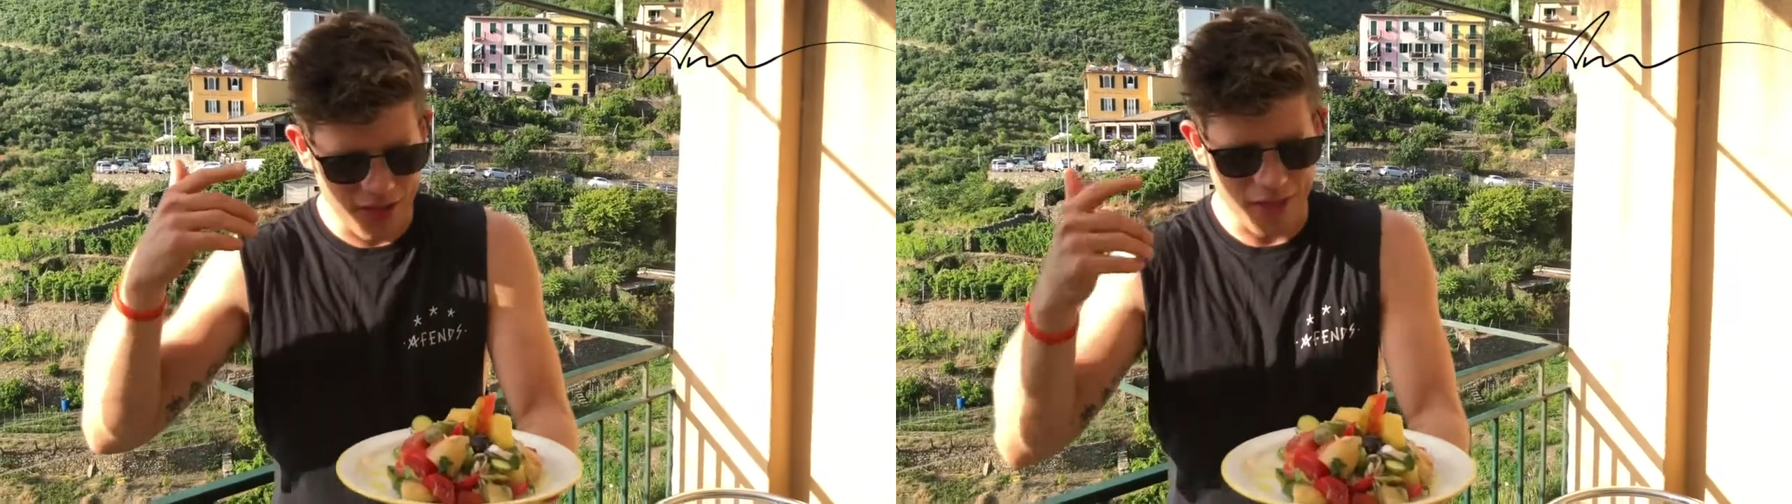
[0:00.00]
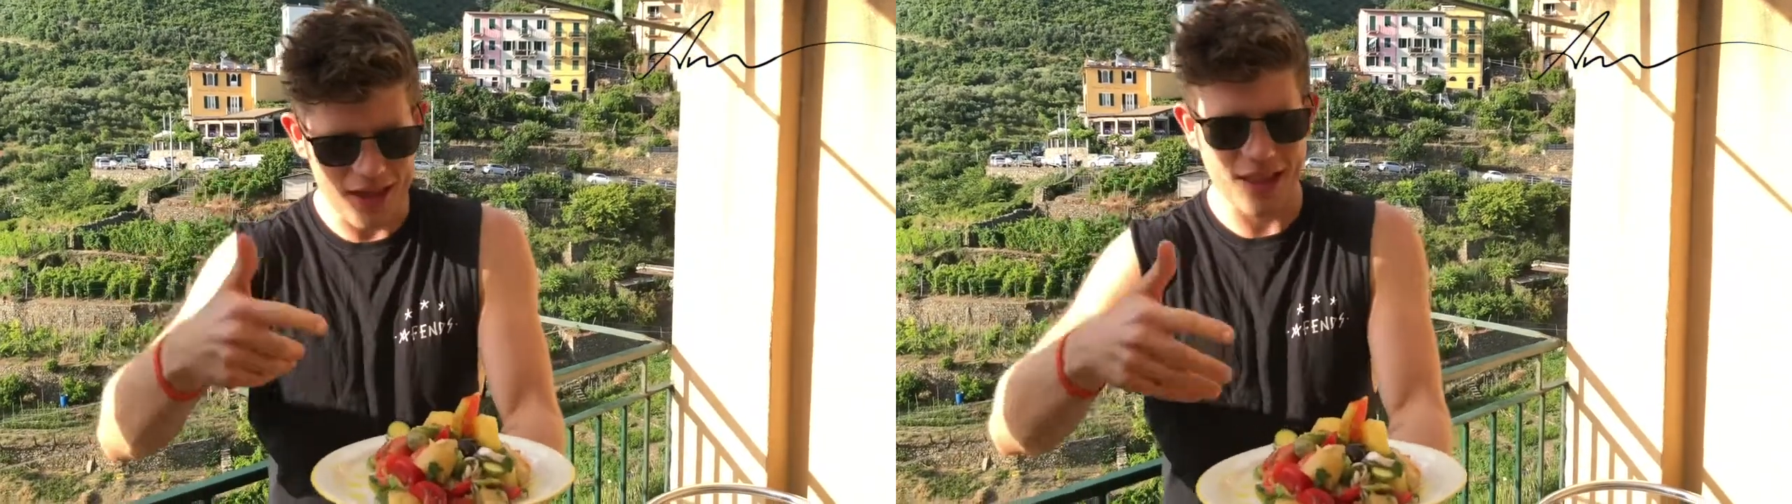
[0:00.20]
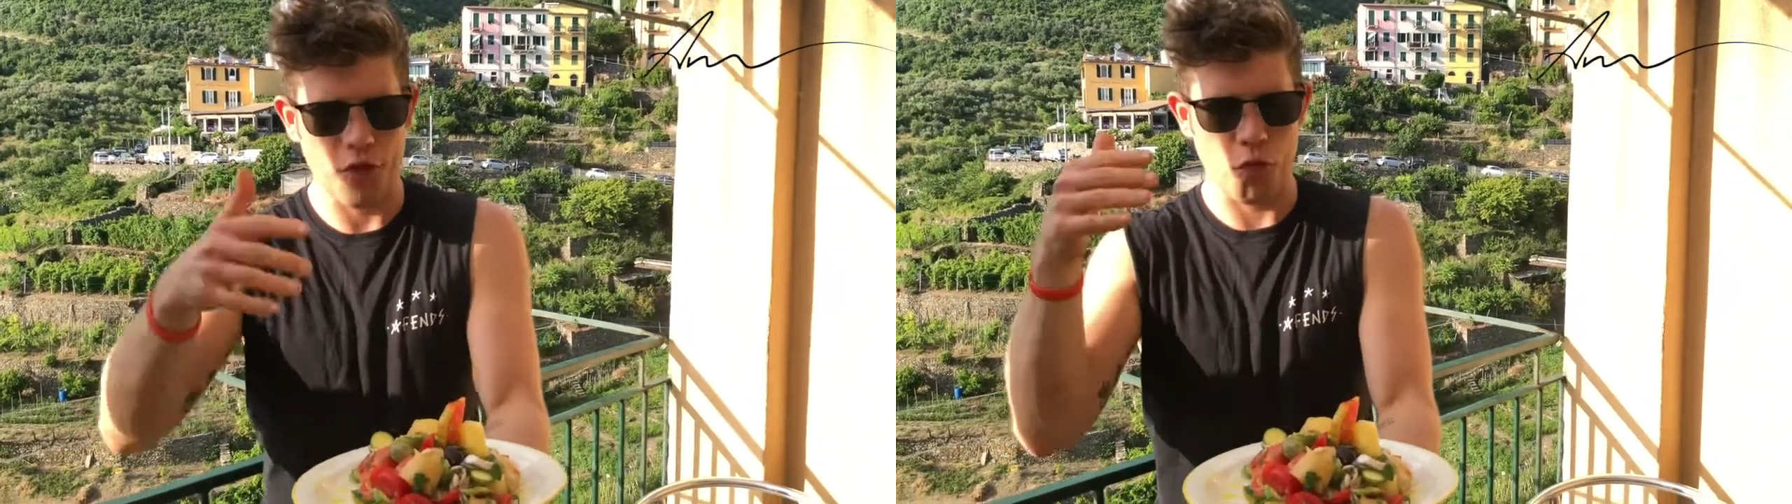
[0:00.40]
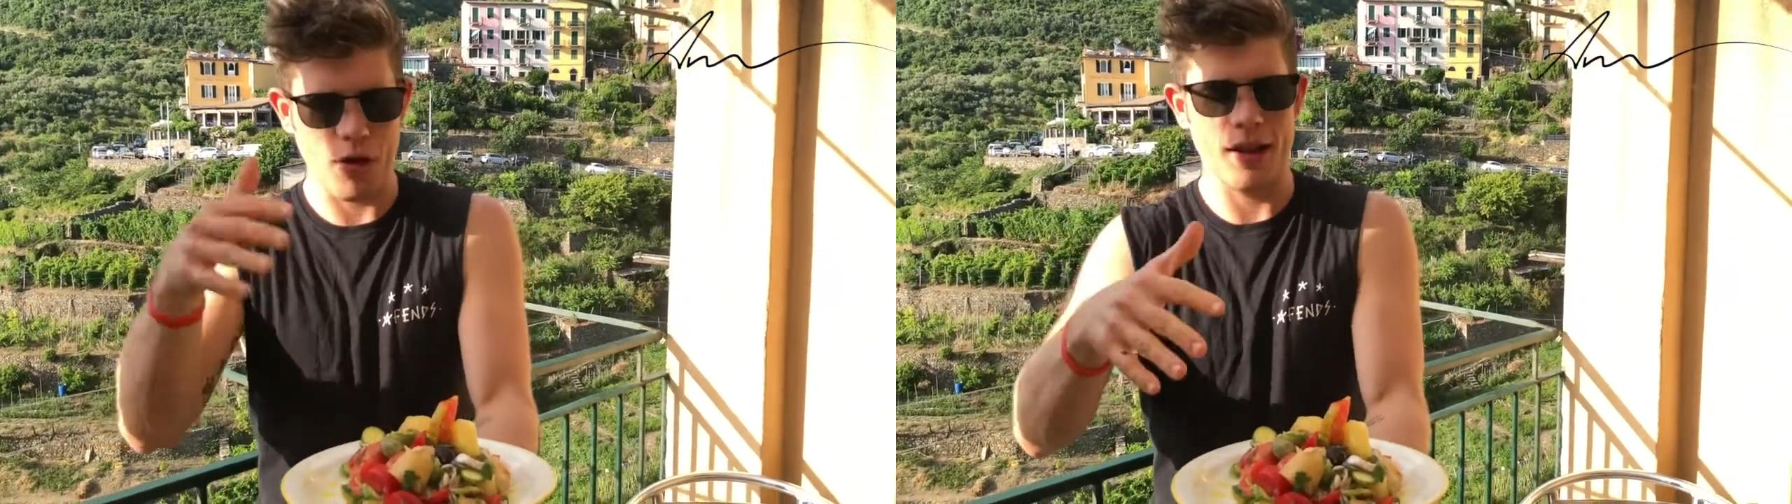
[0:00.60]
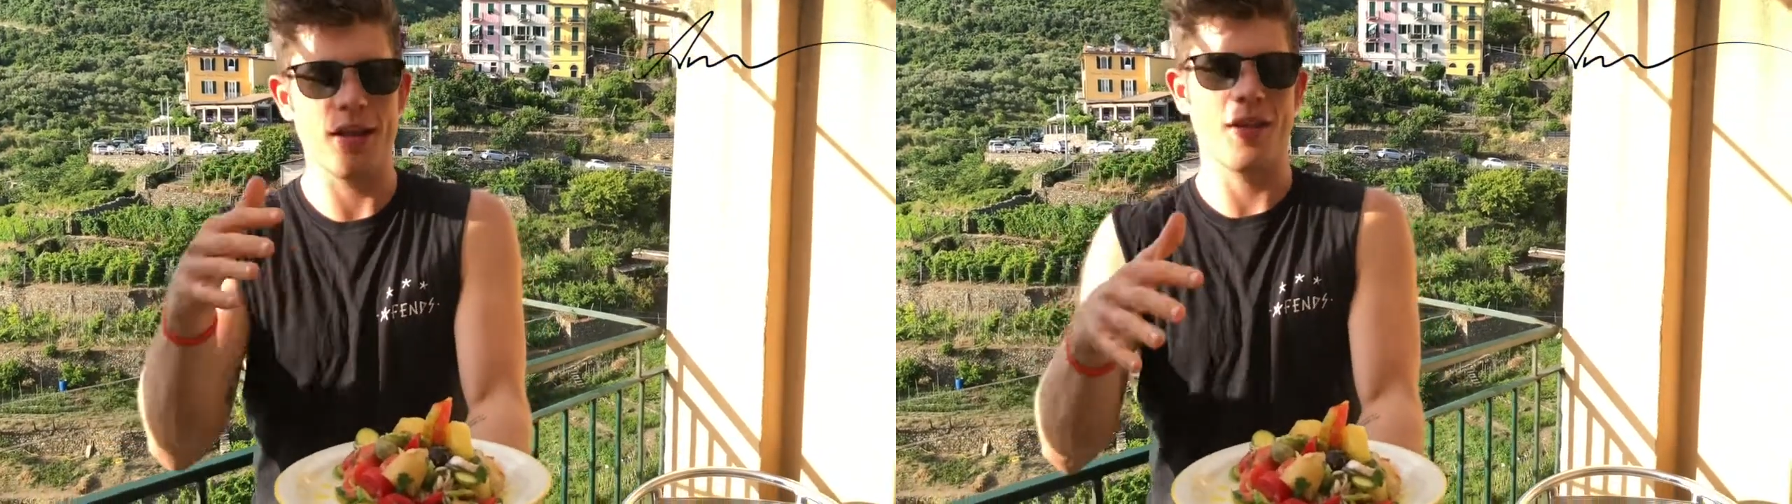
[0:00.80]
This is
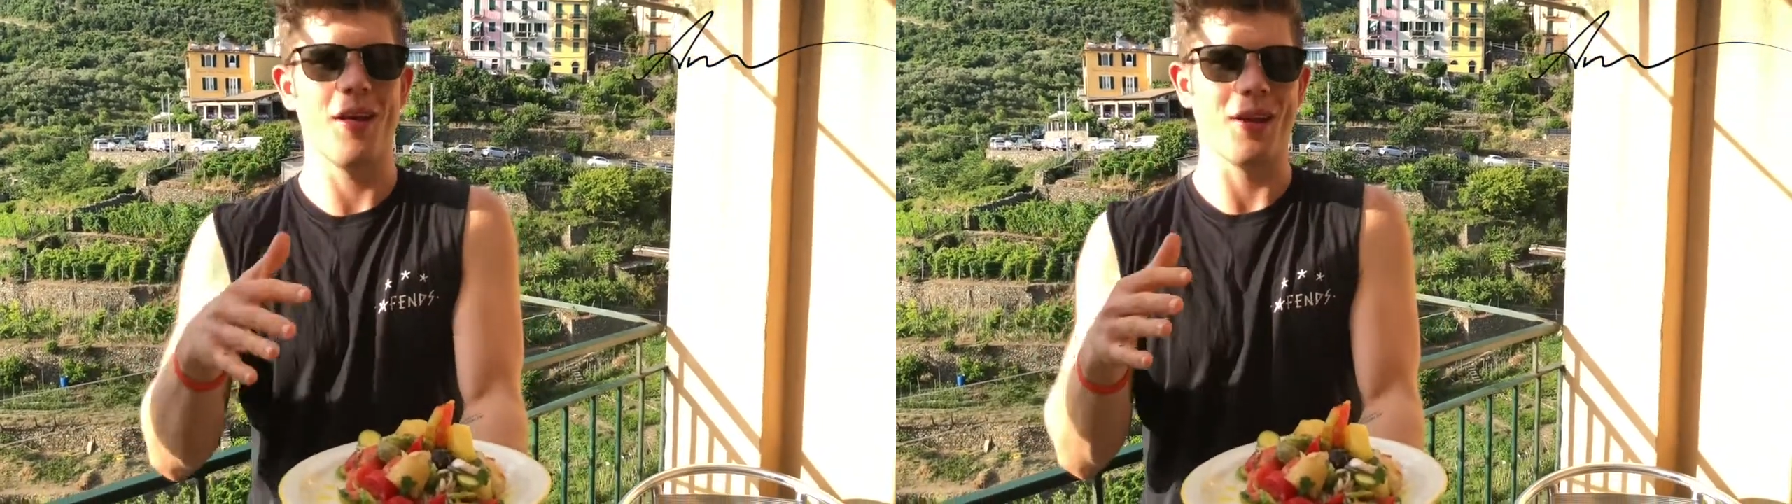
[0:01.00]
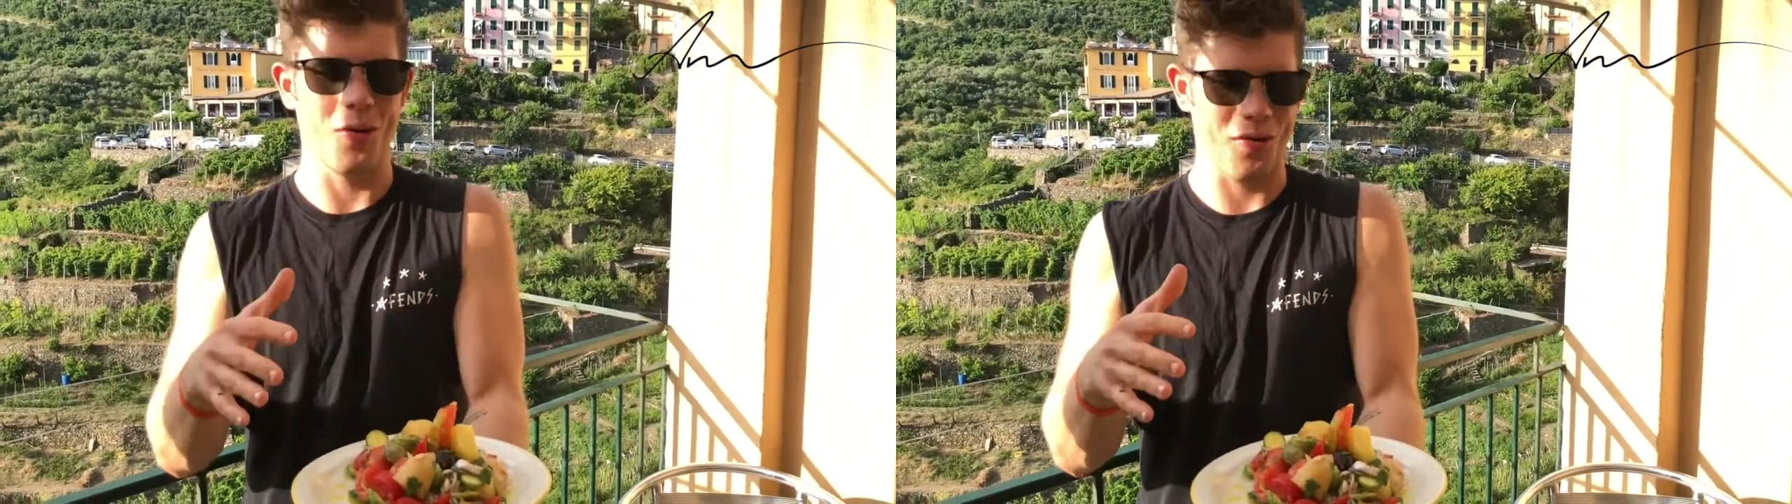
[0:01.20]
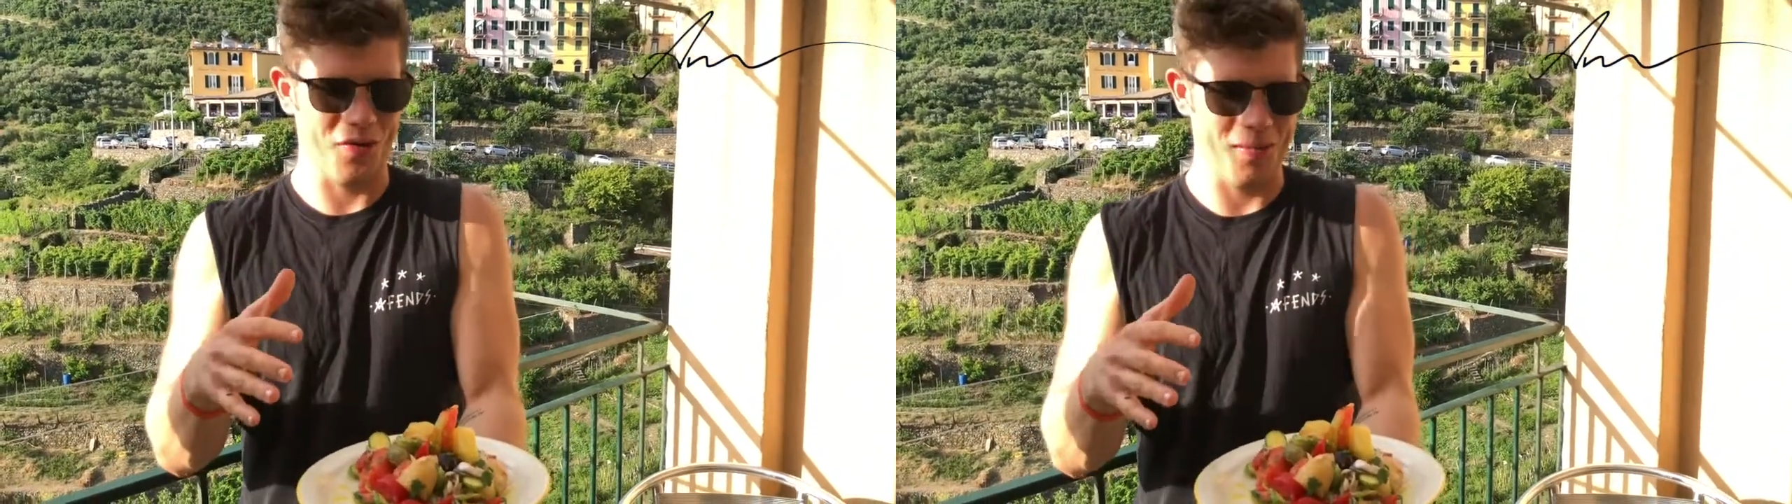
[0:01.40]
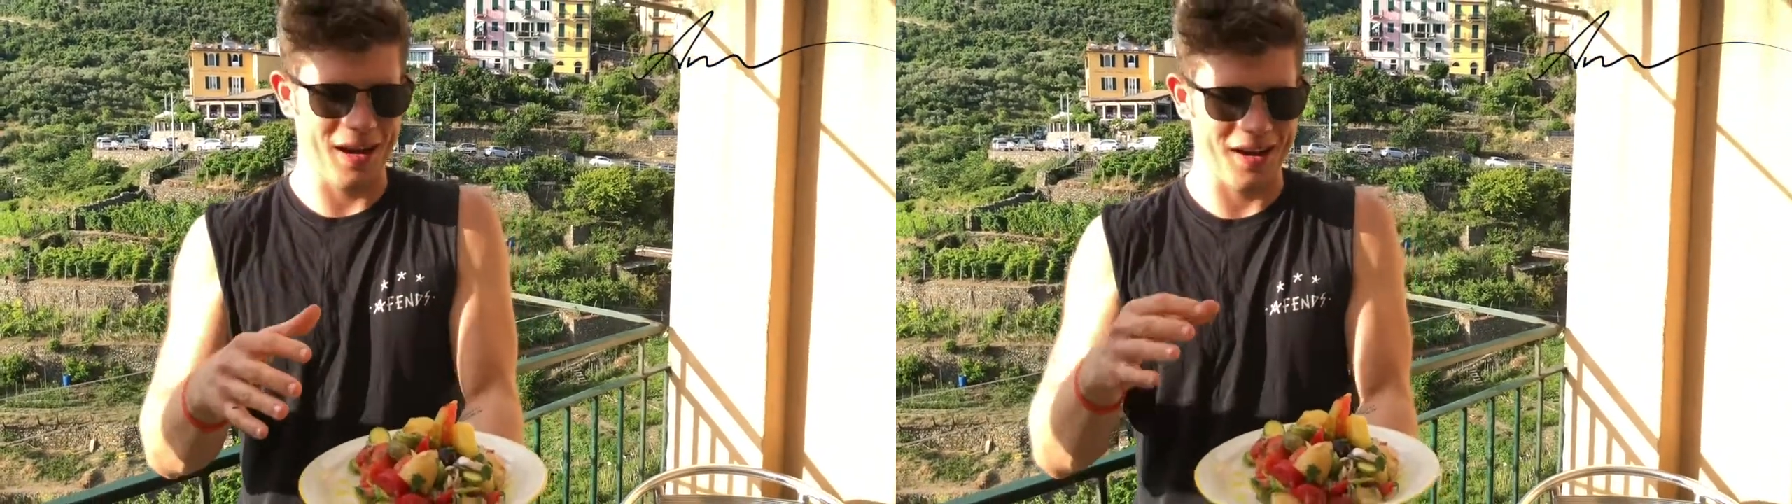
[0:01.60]
really exciting cooking for me.